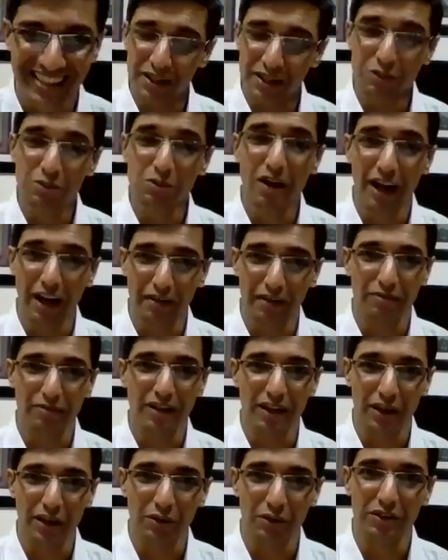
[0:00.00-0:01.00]
I do have.
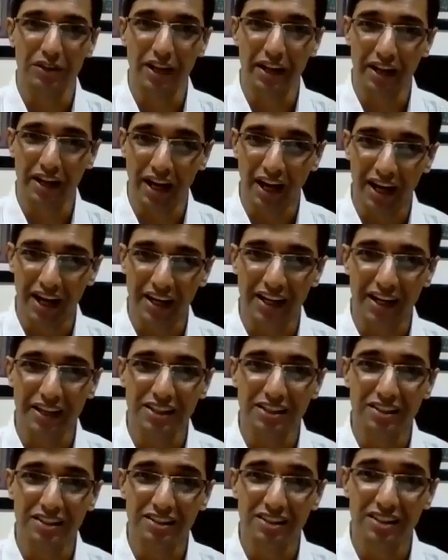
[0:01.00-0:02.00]
Like, there are
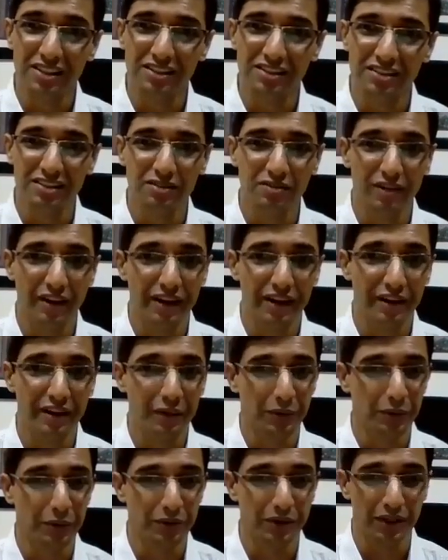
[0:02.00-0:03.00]
incidences where,
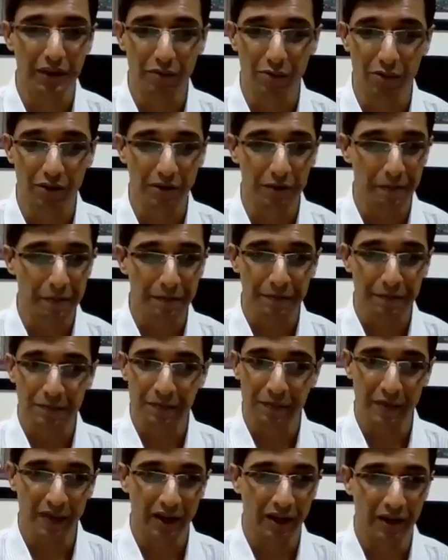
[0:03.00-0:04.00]
they would,
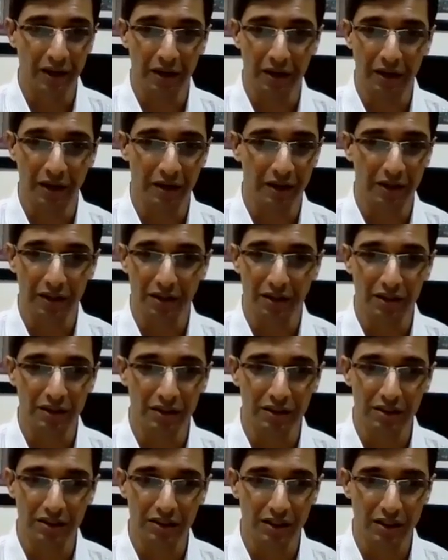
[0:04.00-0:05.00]
uh,
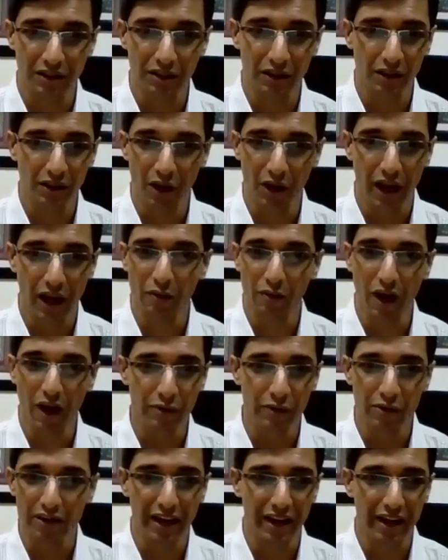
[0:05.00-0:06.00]

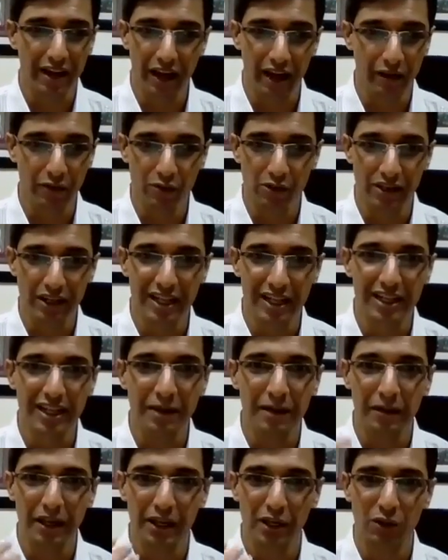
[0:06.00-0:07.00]
I would tell
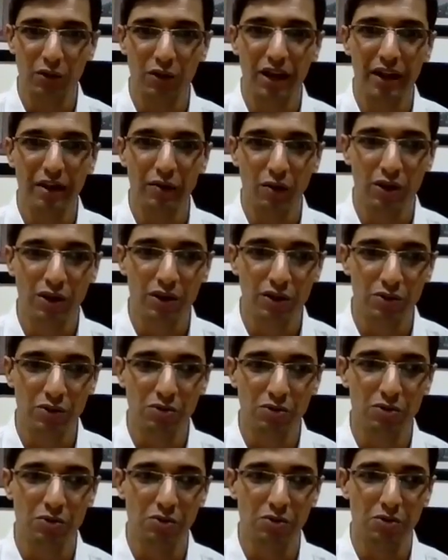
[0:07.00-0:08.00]
them like, I want
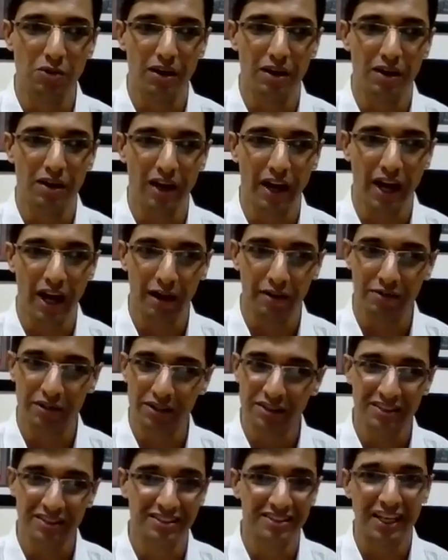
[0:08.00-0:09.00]
to have
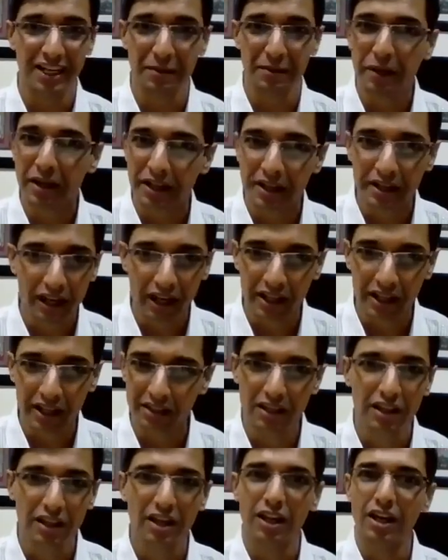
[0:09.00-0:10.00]
this assignment
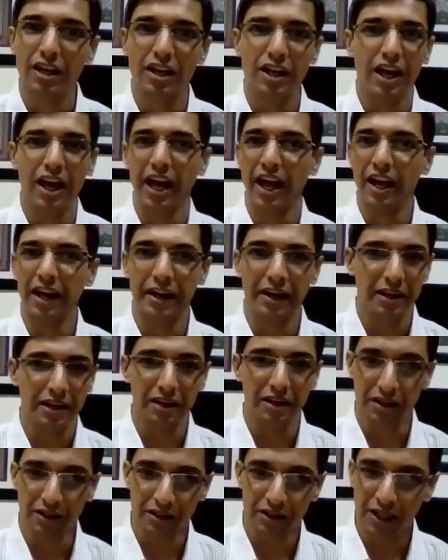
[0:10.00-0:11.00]
done, and
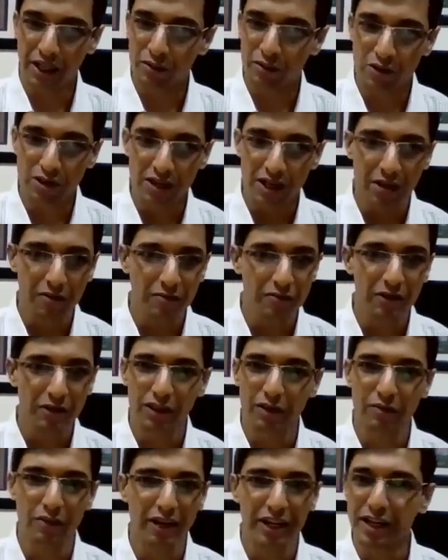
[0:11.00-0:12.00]
they would come with
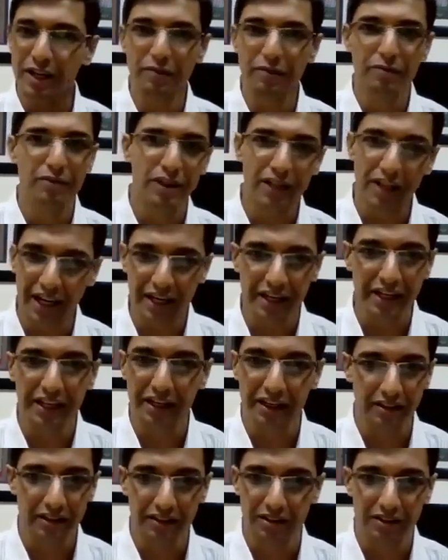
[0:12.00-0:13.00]
a very different
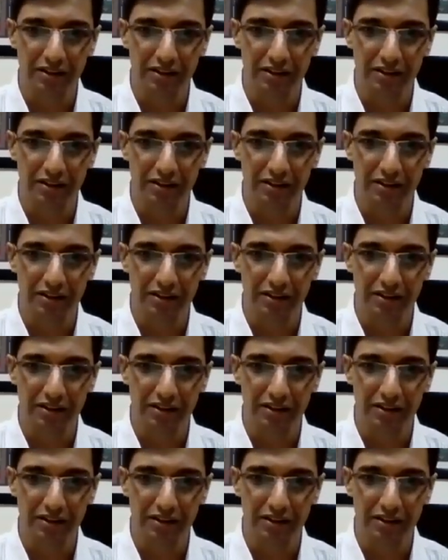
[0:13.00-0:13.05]
idea,